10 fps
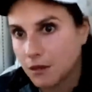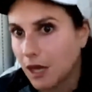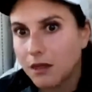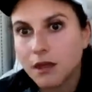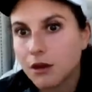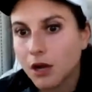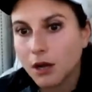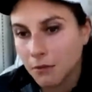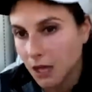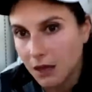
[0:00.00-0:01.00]

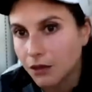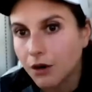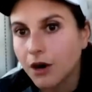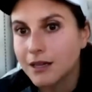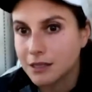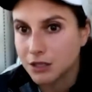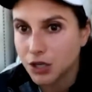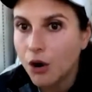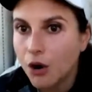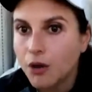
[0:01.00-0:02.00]
Ethereum Ether as a
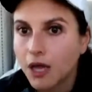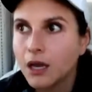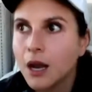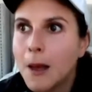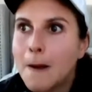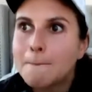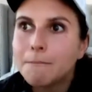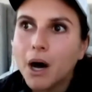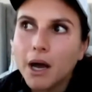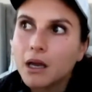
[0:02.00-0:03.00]
token,
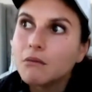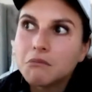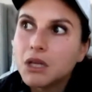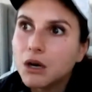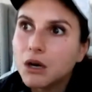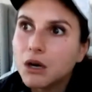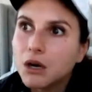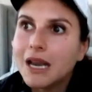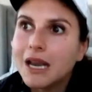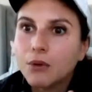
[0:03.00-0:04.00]
but,
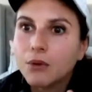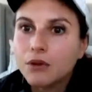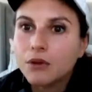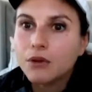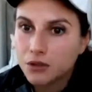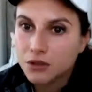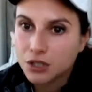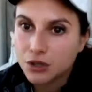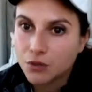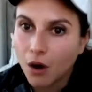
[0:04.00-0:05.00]
enabled users to
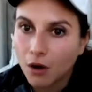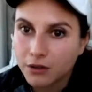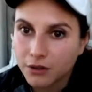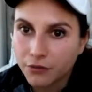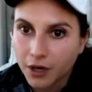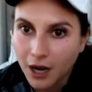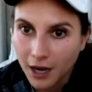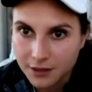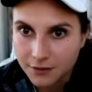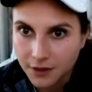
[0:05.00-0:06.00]
do all different
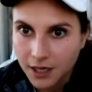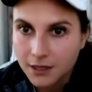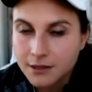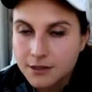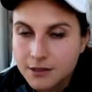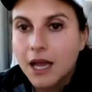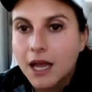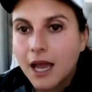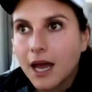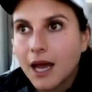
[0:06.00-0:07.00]
kinds of things.
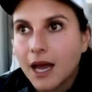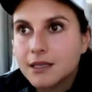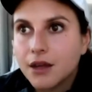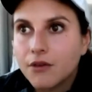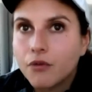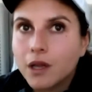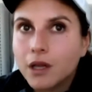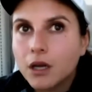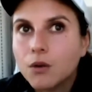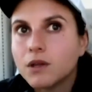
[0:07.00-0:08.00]
And if we
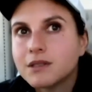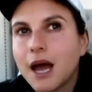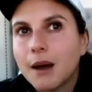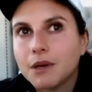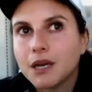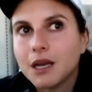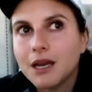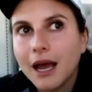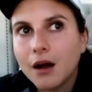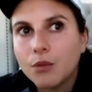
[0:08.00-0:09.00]
look at what's happening
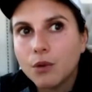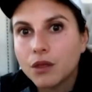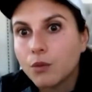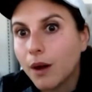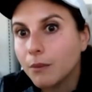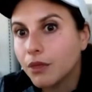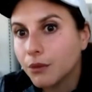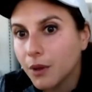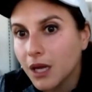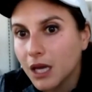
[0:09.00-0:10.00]
now with
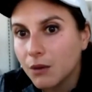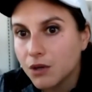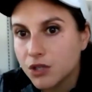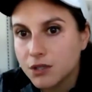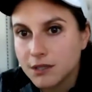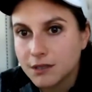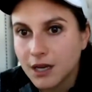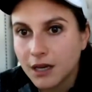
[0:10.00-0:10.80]
Web3, which is this